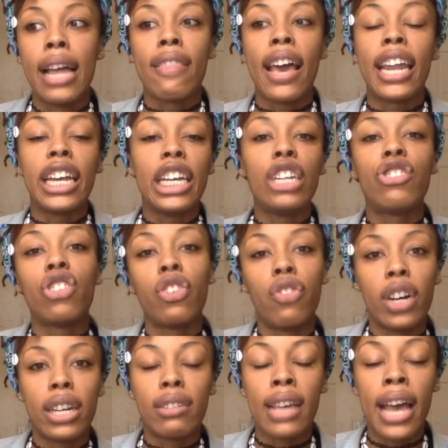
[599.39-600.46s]
that each of
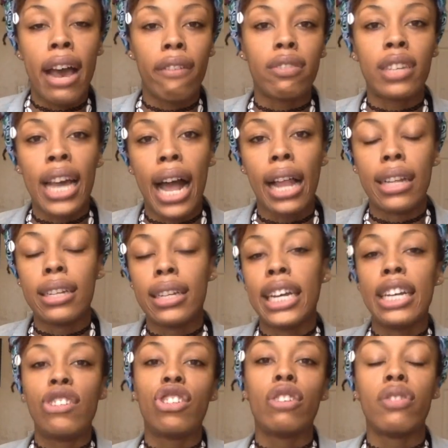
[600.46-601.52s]
us have talent,
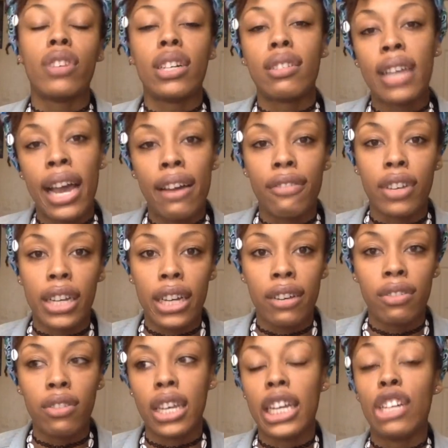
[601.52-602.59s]
each of us have
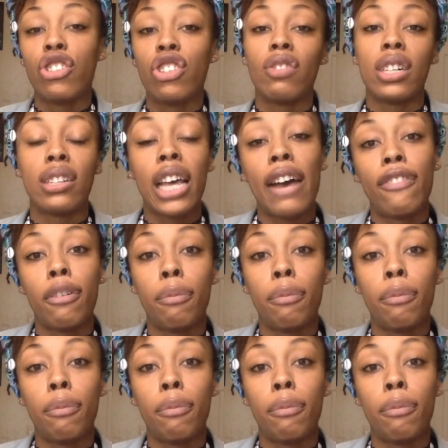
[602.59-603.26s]
gifts, each of us have